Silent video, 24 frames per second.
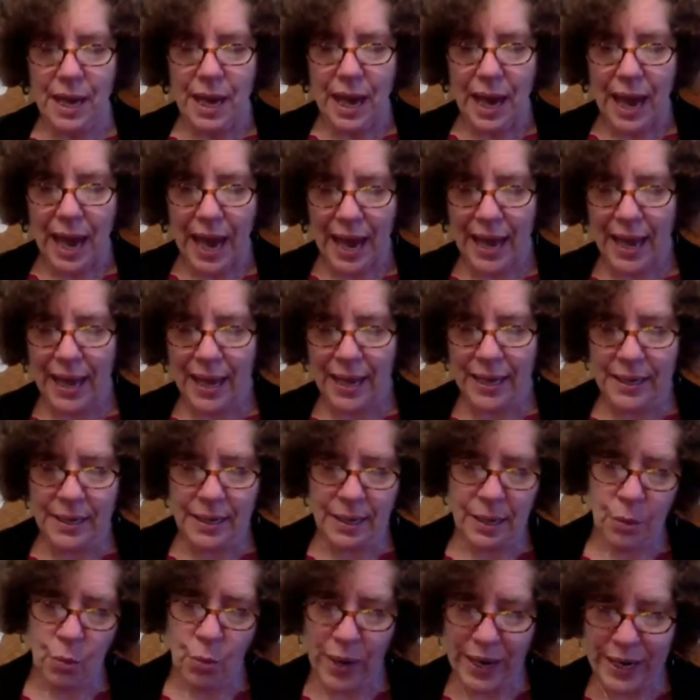had
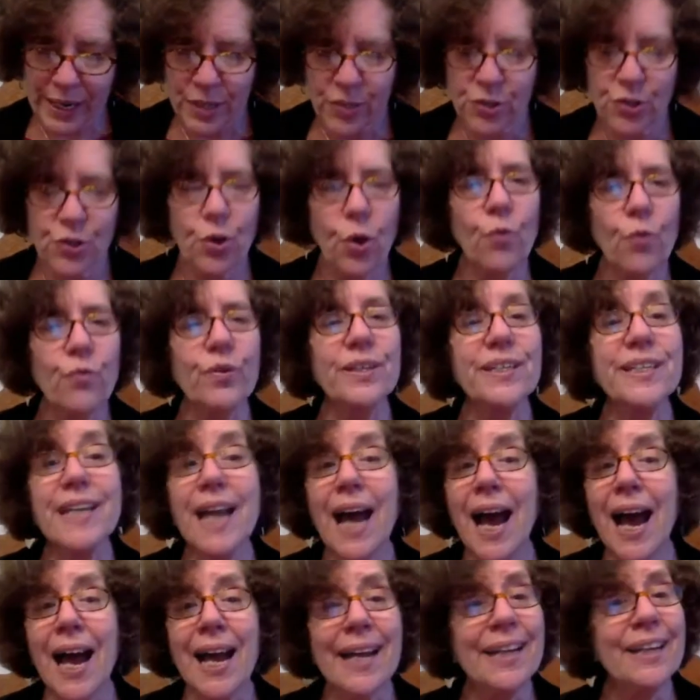waged over
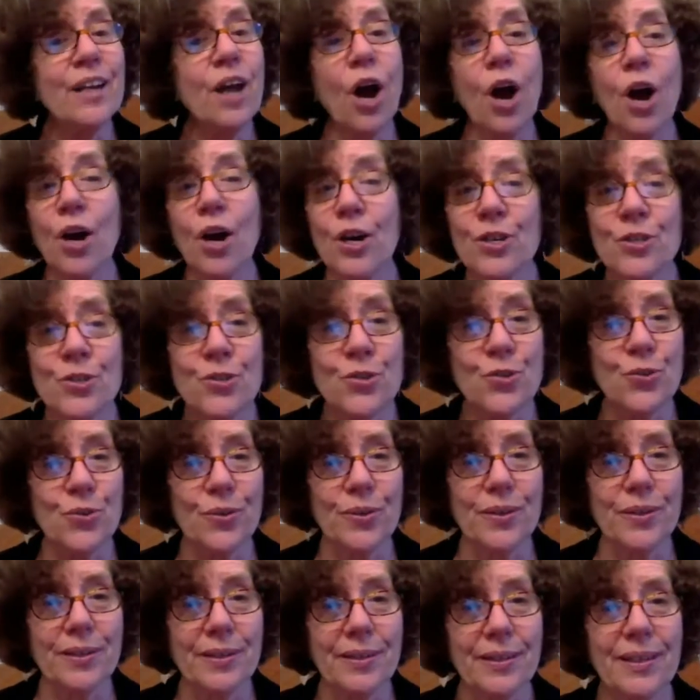
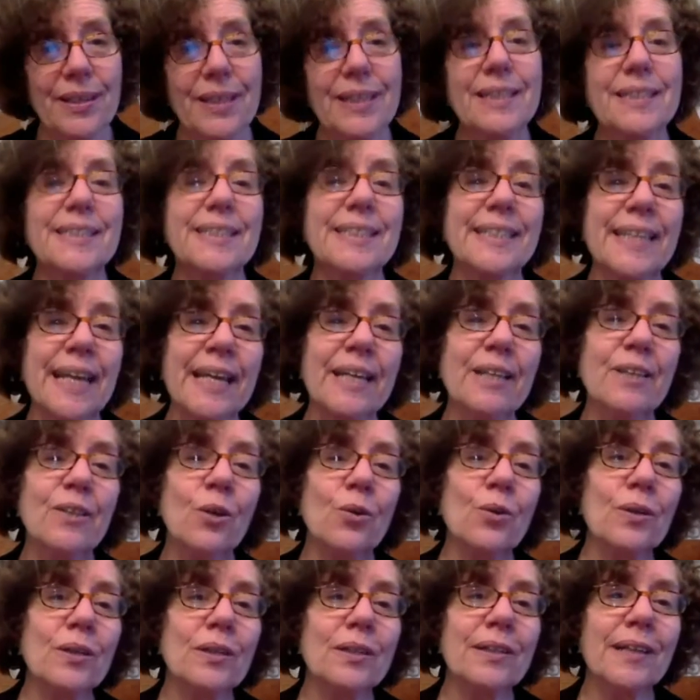900 state,
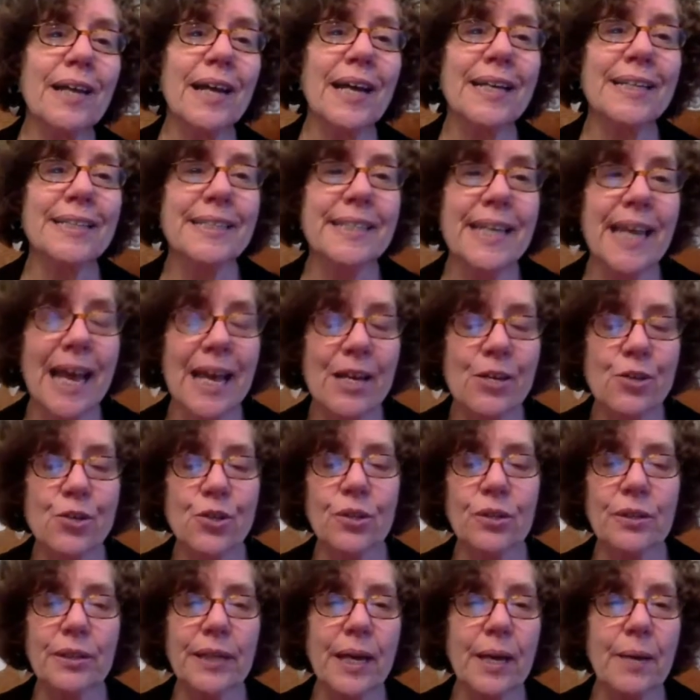local, and
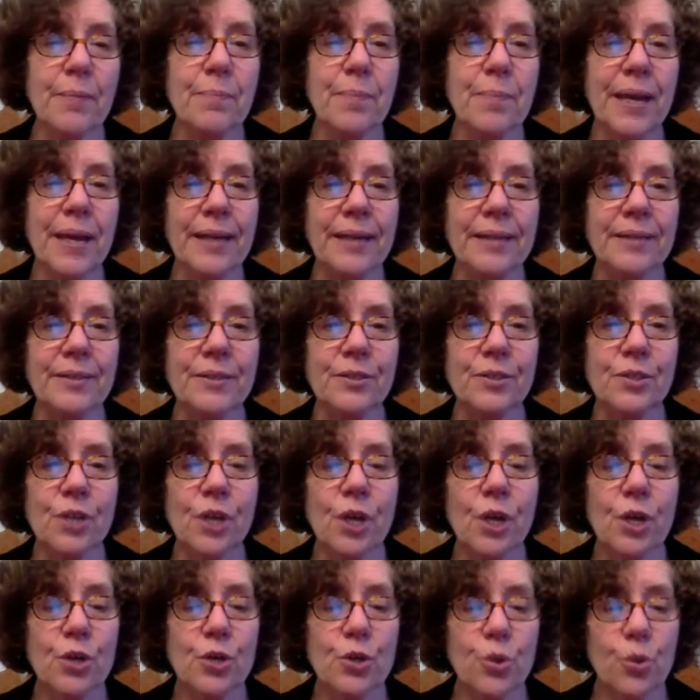national campaigns
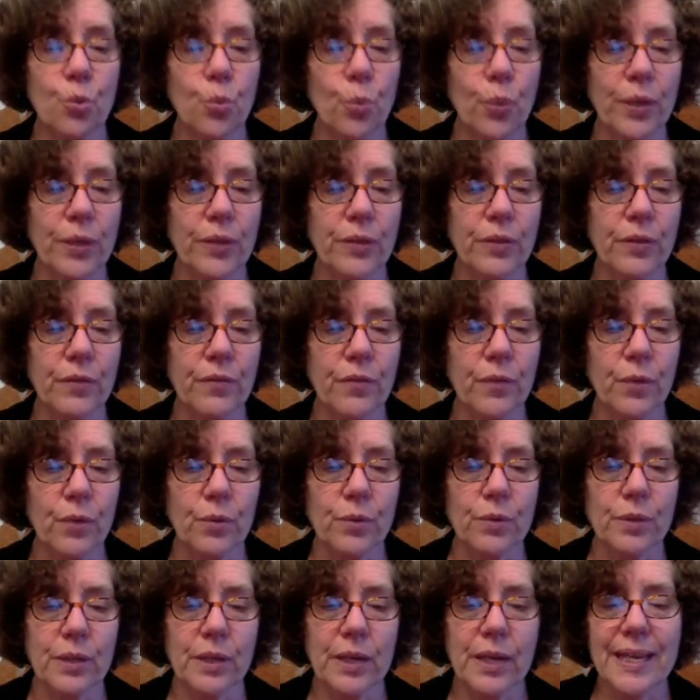to win the vote.